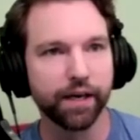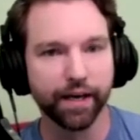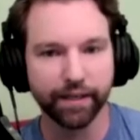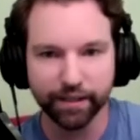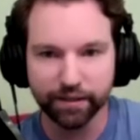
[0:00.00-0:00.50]

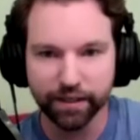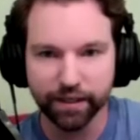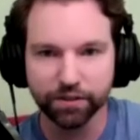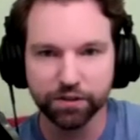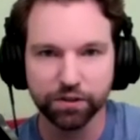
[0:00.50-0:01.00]
I get
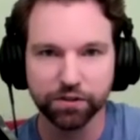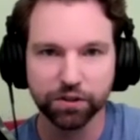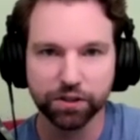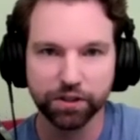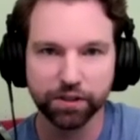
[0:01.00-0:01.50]
there to the
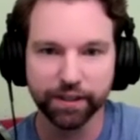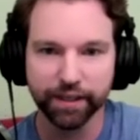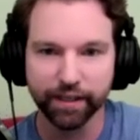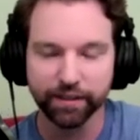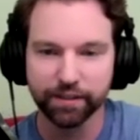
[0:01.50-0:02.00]
security
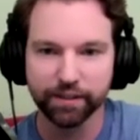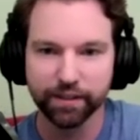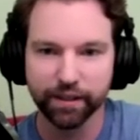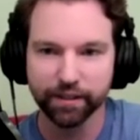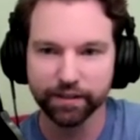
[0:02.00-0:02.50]
gate
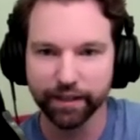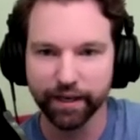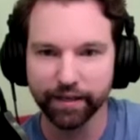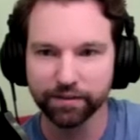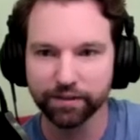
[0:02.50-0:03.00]
and the
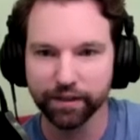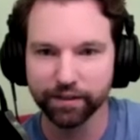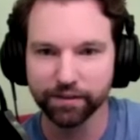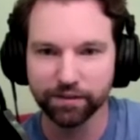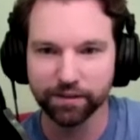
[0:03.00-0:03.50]
guy
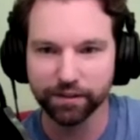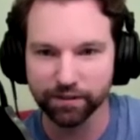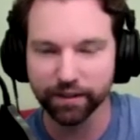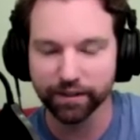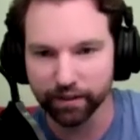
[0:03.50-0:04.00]
says,
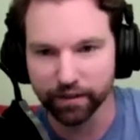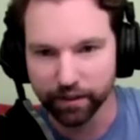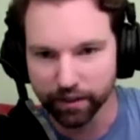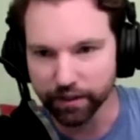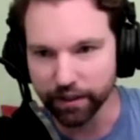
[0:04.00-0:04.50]
he's like, uh,
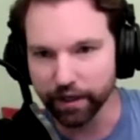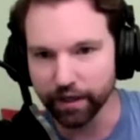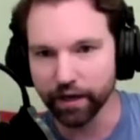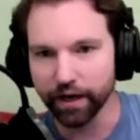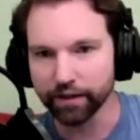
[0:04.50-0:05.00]

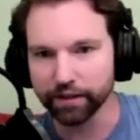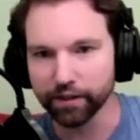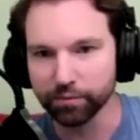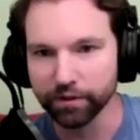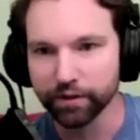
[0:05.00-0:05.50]
yeah, uh, how can
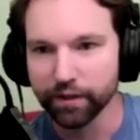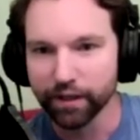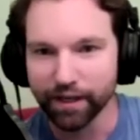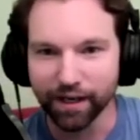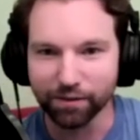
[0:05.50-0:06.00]
I help you?
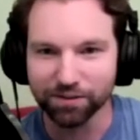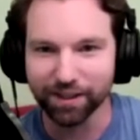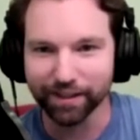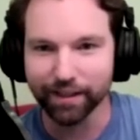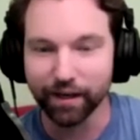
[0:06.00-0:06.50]
And I was
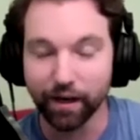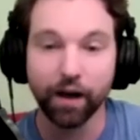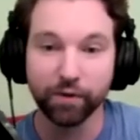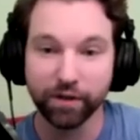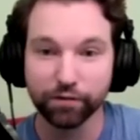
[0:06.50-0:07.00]
like,
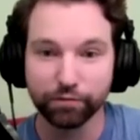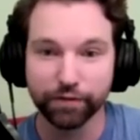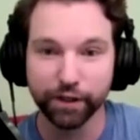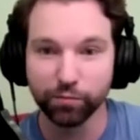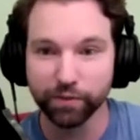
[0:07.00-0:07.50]
I'm here to
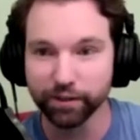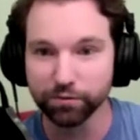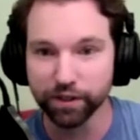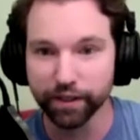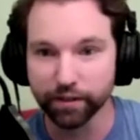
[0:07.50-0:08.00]
film. And
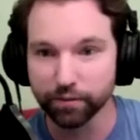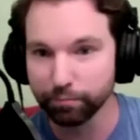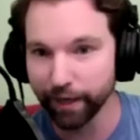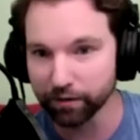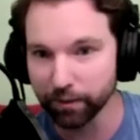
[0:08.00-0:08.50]
he was like,
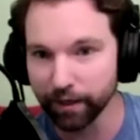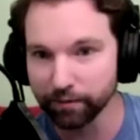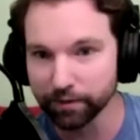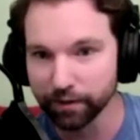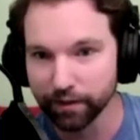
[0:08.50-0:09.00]

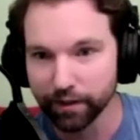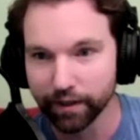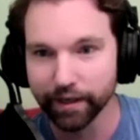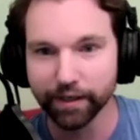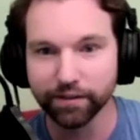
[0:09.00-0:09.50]
background.
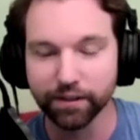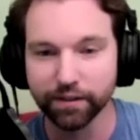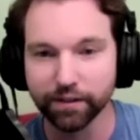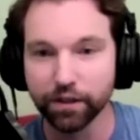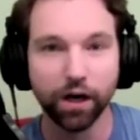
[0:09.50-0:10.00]
And I
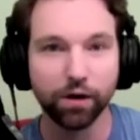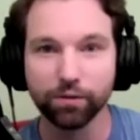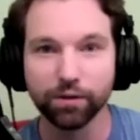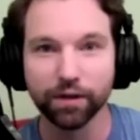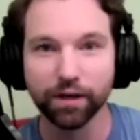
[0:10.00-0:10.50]
said,
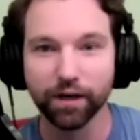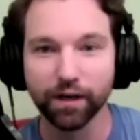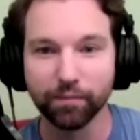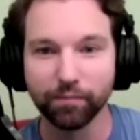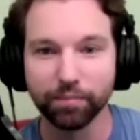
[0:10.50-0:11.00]
no,
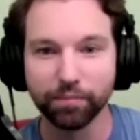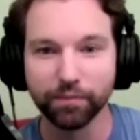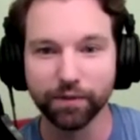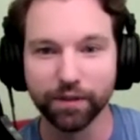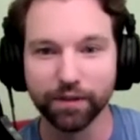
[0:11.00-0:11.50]
uh,
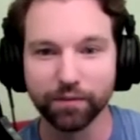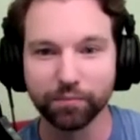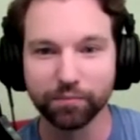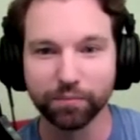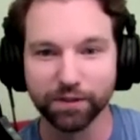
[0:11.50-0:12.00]

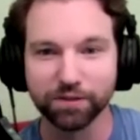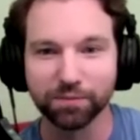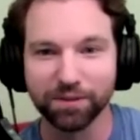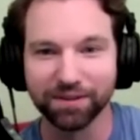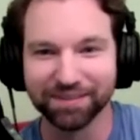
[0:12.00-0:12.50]

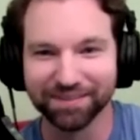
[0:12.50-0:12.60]
principal.